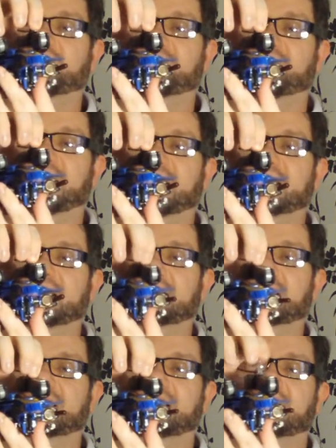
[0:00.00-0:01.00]
them back,
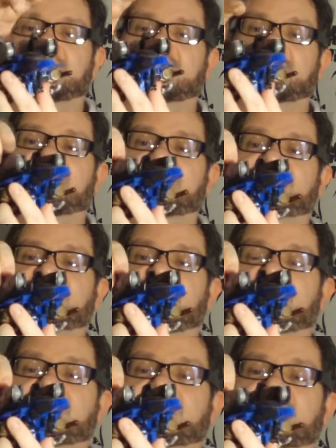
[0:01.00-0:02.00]
like
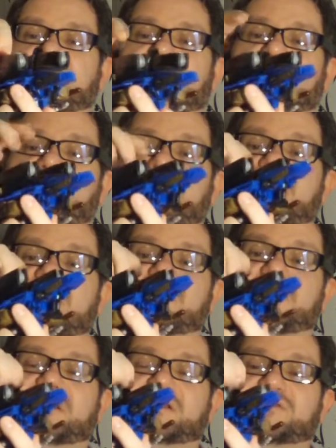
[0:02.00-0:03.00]
so,
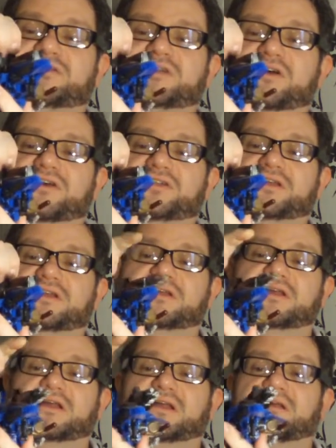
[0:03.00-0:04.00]
then you should,
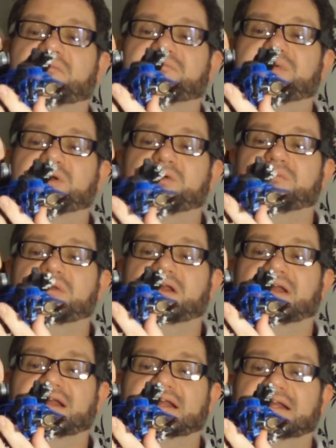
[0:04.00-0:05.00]
boom,
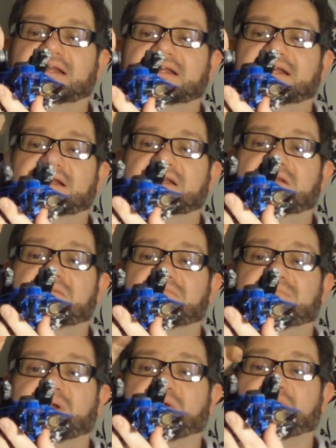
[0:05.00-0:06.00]

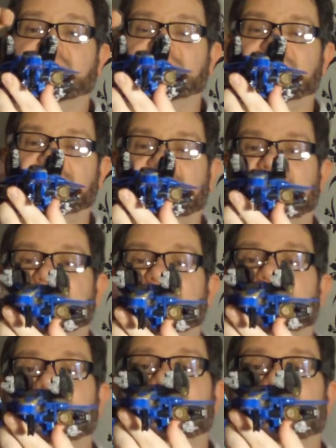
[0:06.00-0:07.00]
boom,
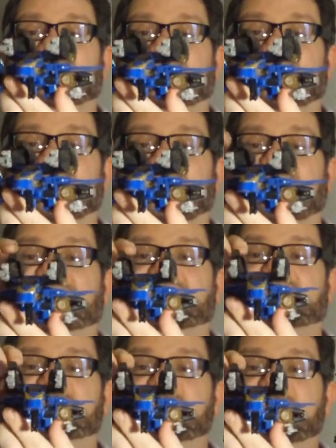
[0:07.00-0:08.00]
have
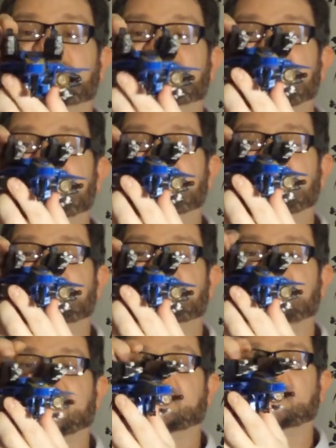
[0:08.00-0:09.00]
two big massive
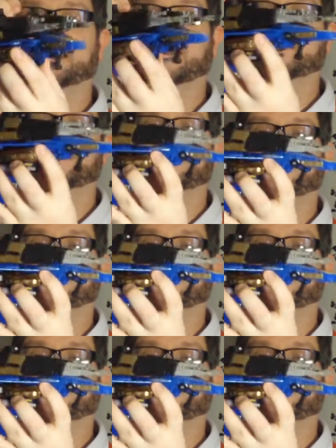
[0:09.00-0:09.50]
laser cannons